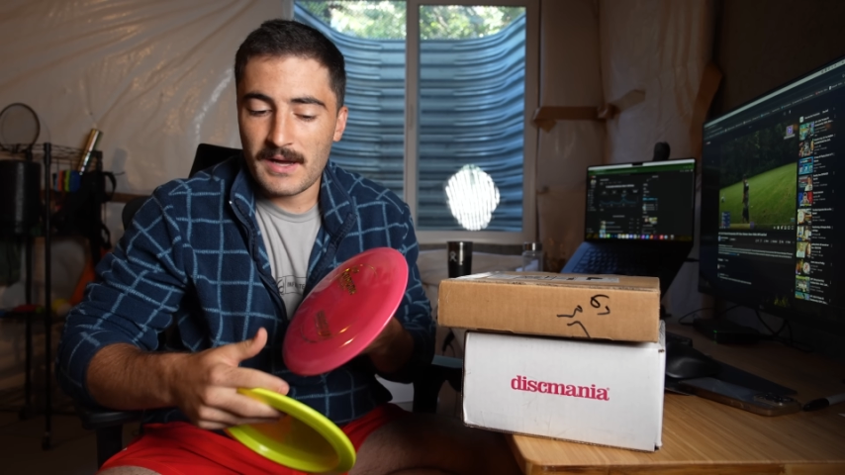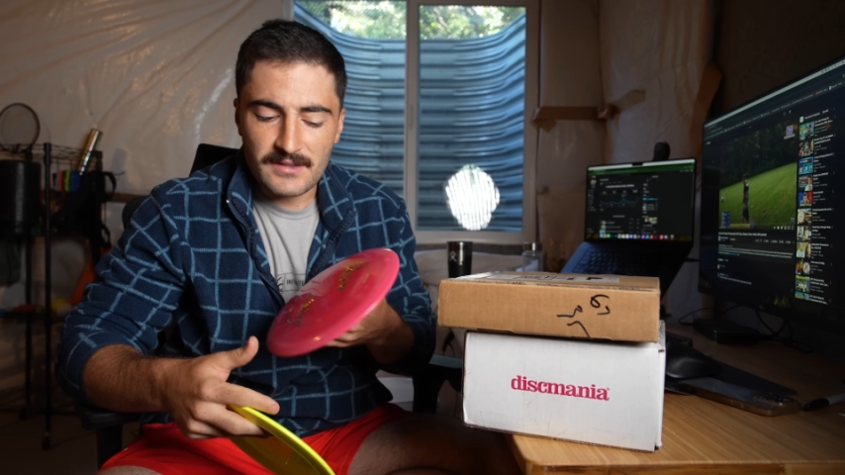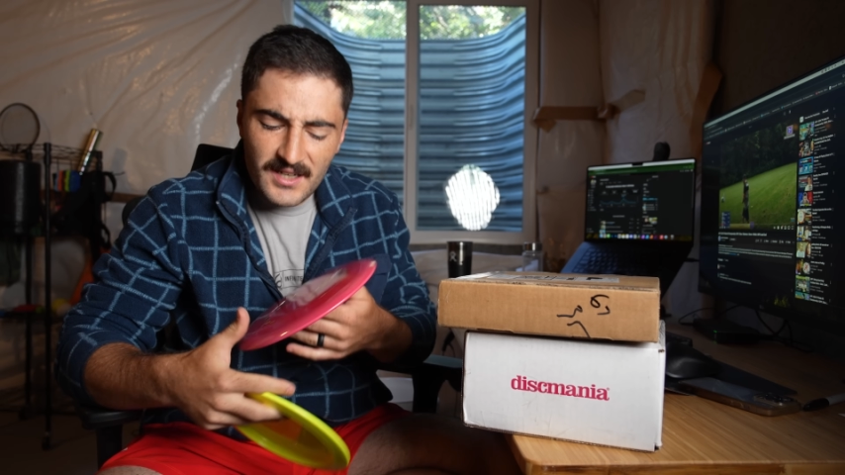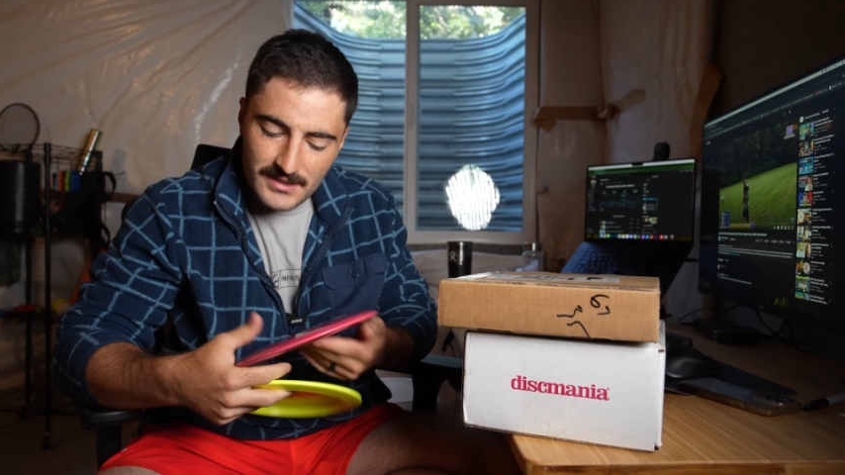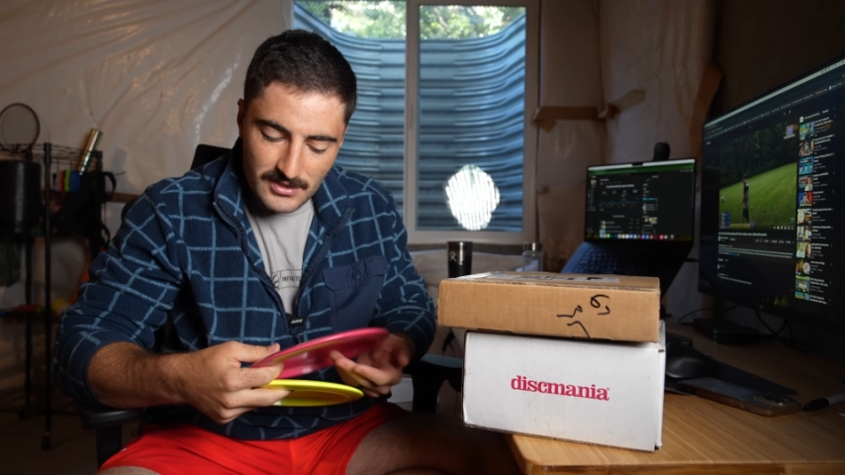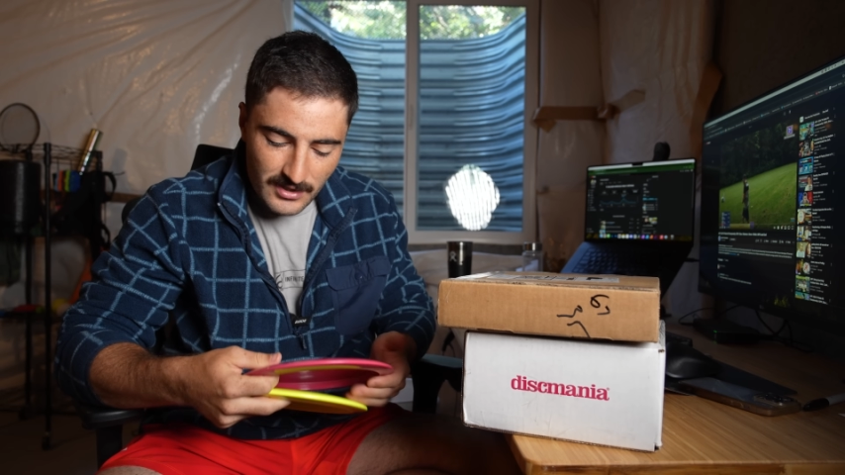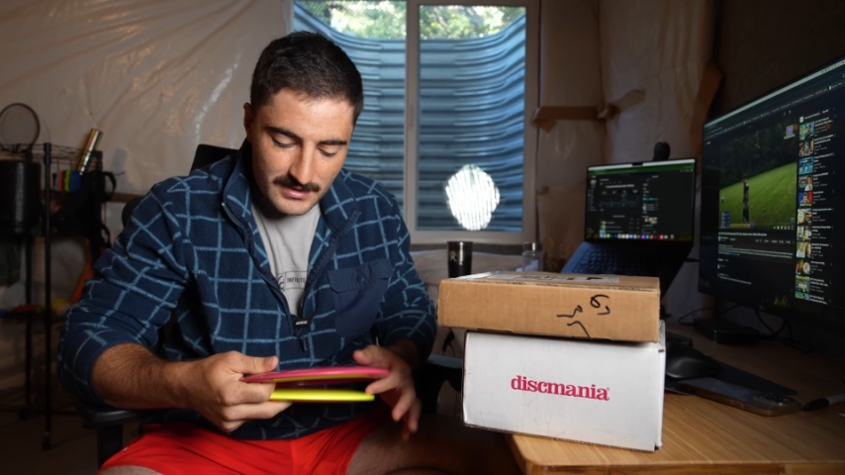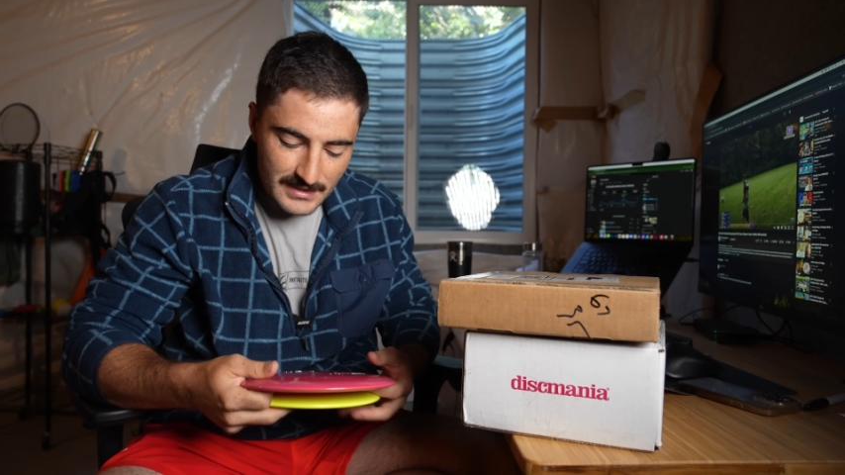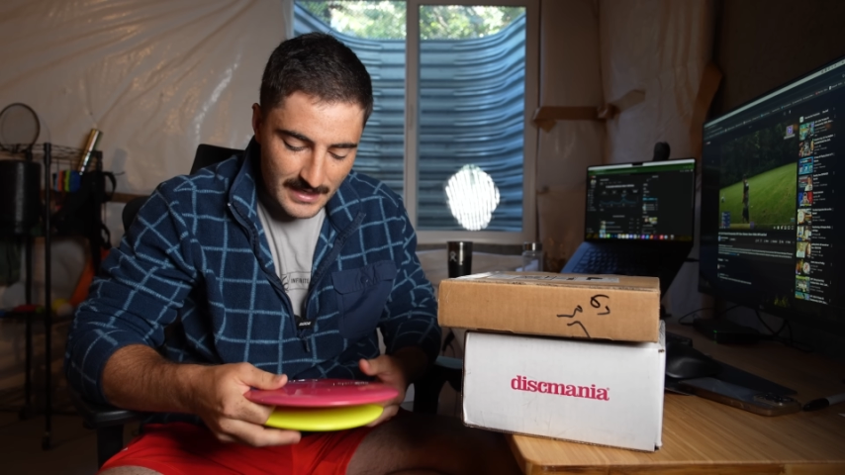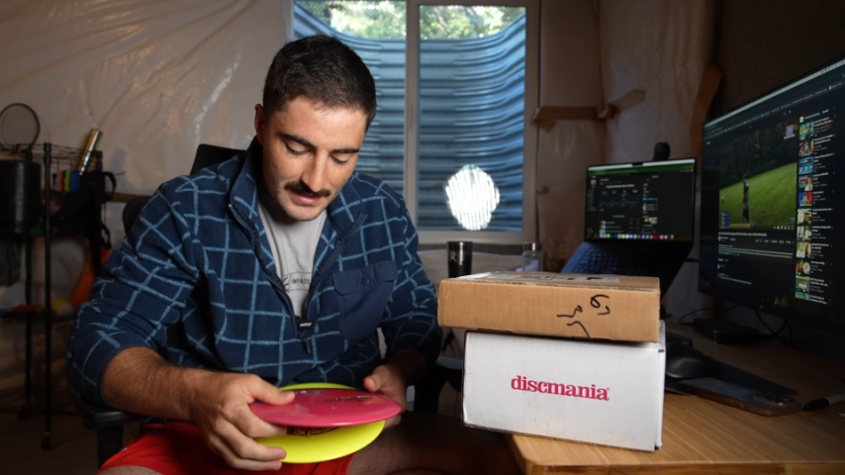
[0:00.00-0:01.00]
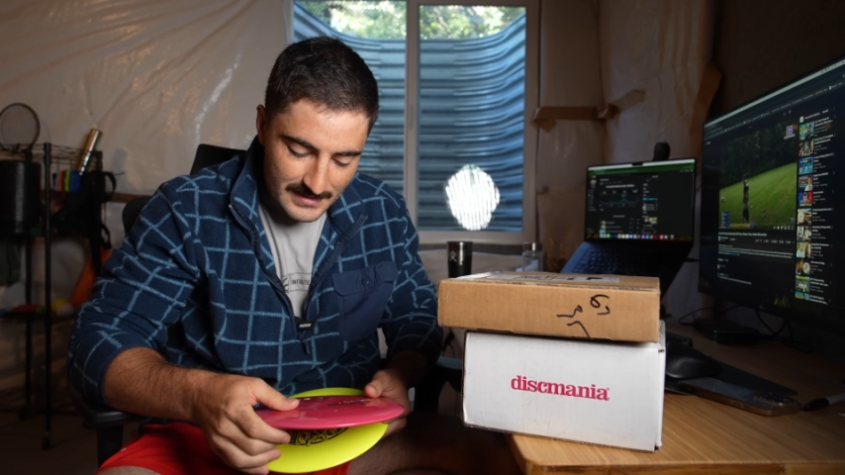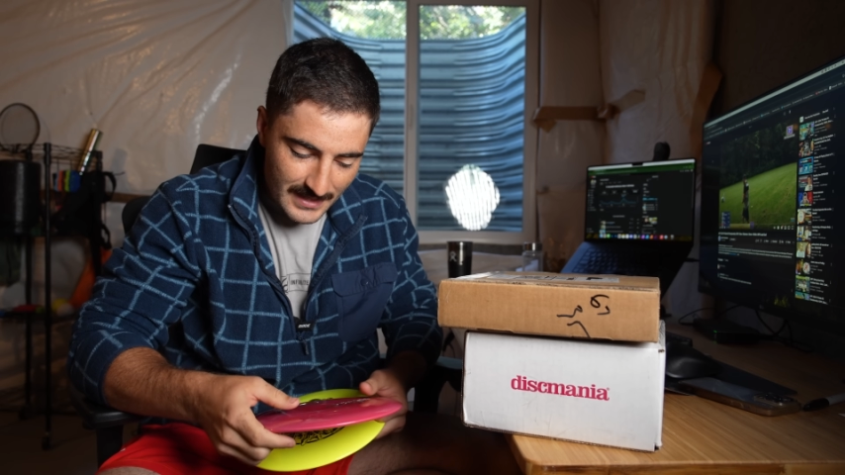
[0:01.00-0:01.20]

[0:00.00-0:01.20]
I thought I'd seen it as